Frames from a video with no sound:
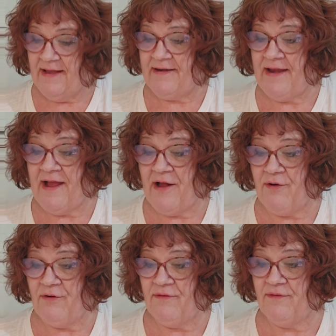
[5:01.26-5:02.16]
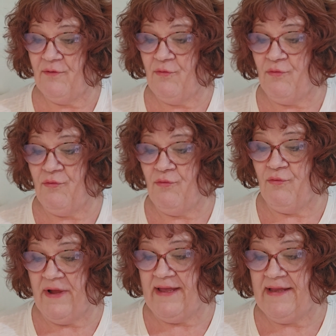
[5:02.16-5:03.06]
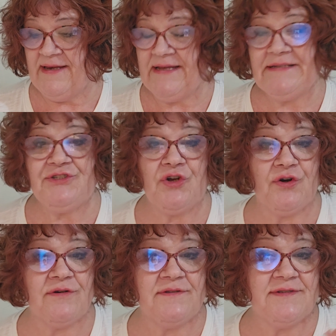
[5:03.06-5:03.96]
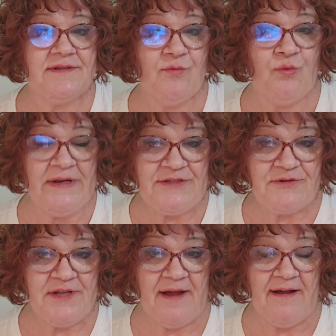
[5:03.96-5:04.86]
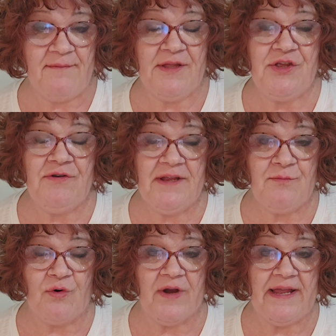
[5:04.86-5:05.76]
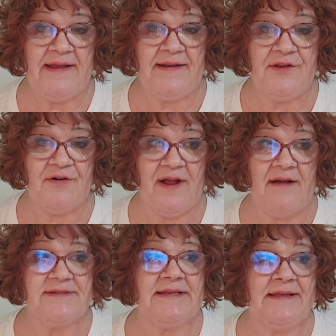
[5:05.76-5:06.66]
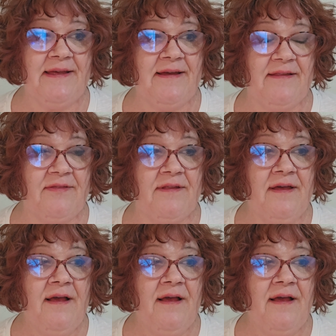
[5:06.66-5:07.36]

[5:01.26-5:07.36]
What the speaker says: Now, when it turns wintertime and you need more heat in your house, again,